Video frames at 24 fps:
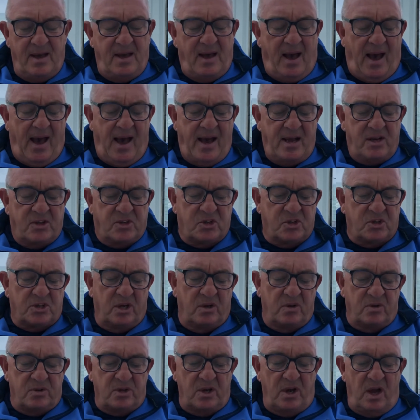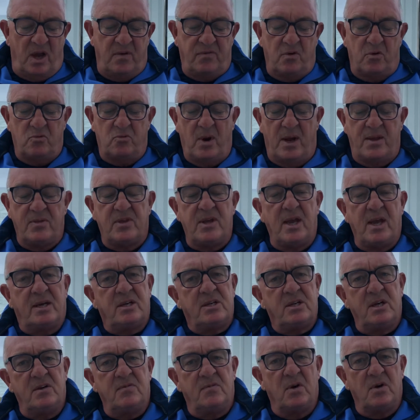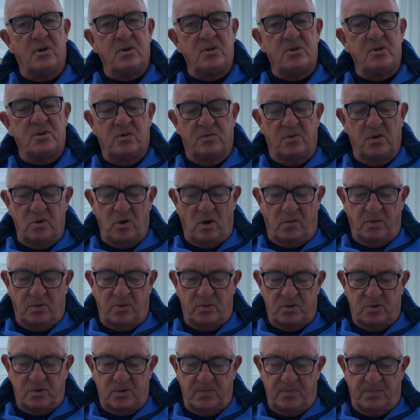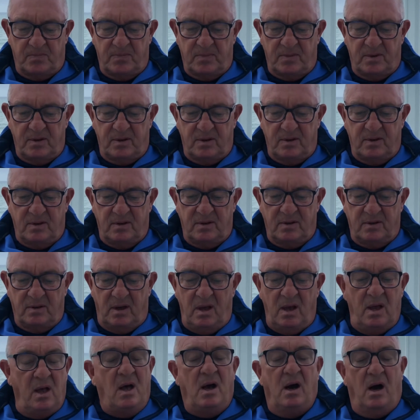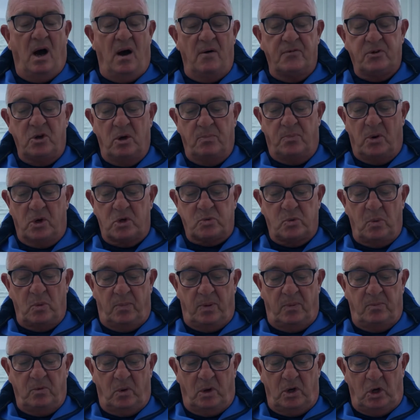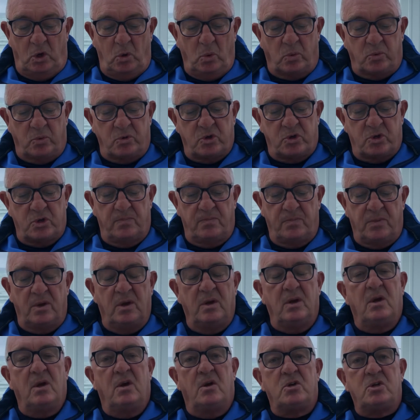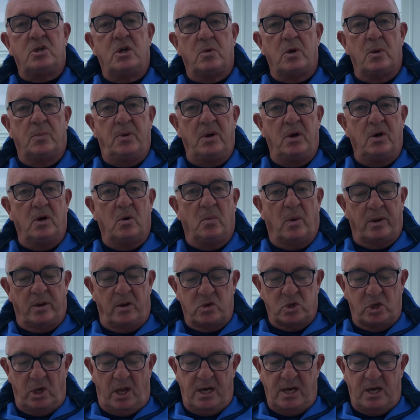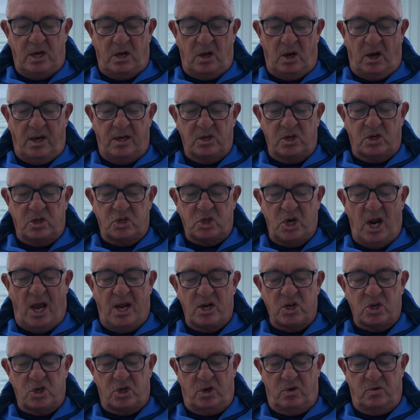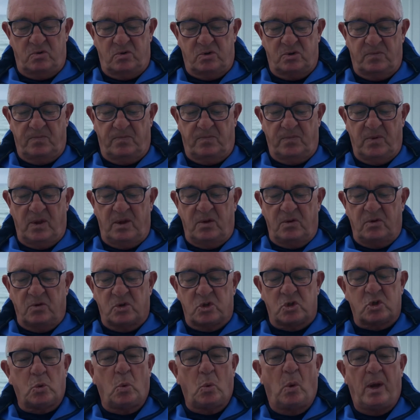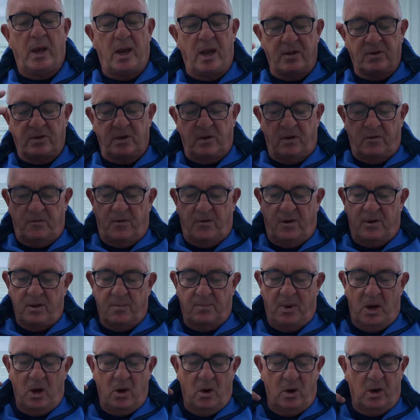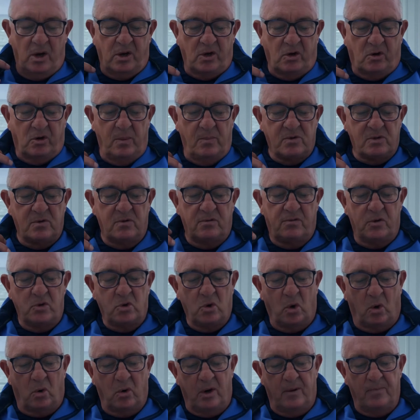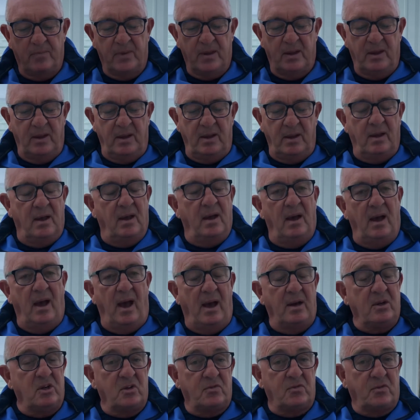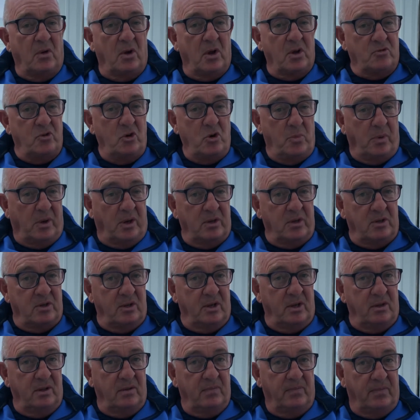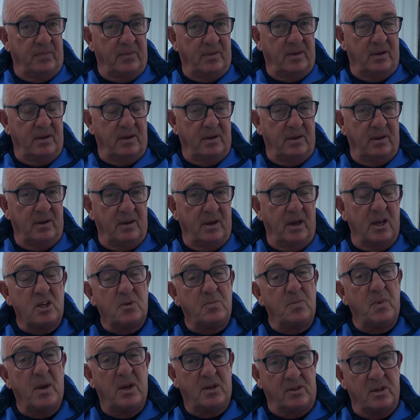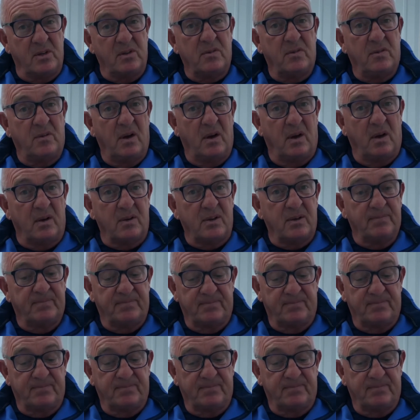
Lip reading: Had Stoat ever read the edited versions of her novels? After her books were launched, she would appear on one of those late night chat shows, swathed in a feather boa and crimson fedora, and as far as Rube could tell, as pissed as a fart.